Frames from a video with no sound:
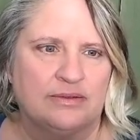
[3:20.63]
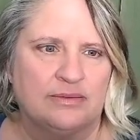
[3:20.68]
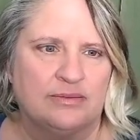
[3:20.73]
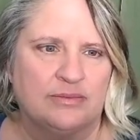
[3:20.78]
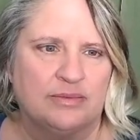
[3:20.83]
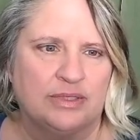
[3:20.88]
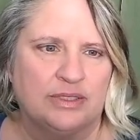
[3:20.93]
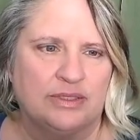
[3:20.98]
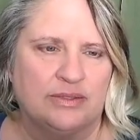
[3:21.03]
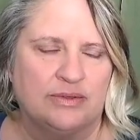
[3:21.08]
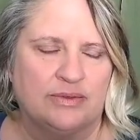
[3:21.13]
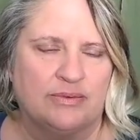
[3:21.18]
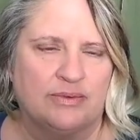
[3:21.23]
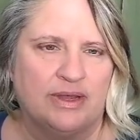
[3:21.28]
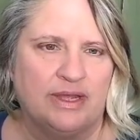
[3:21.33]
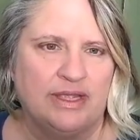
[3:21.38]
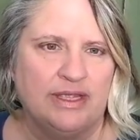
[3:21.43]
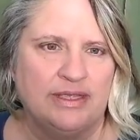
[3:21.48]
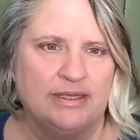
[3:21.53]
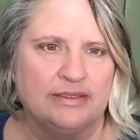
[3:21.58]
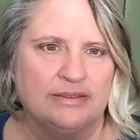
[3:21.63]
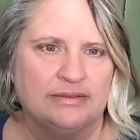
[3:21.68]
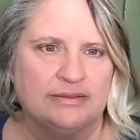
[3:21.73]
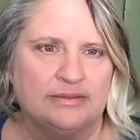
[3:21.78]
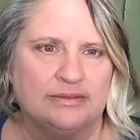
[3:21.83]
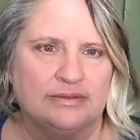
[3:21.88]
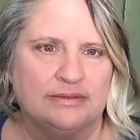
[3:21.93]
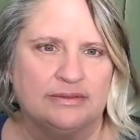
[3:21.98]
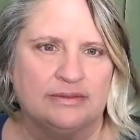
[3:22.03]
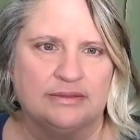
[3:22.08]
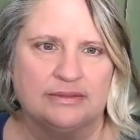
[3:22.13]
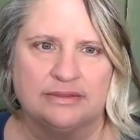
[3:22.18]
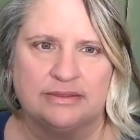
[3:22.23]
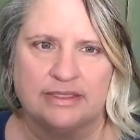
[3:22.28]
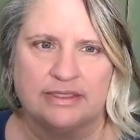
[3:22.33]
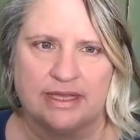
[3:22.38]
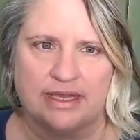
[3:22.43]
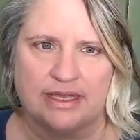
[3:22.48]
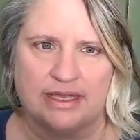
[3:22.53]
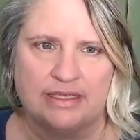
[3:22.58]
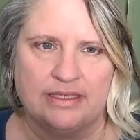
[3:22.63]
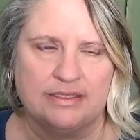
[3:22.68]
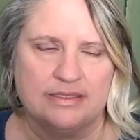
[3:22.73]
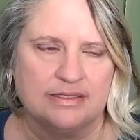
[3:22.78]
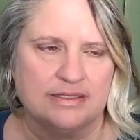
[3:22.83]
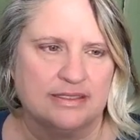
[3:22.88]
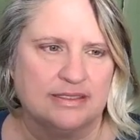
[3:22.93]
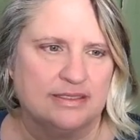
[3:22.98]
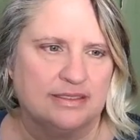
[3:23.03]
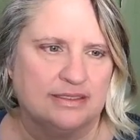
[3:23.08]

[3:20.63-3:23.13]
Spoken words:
Blue and white, nice.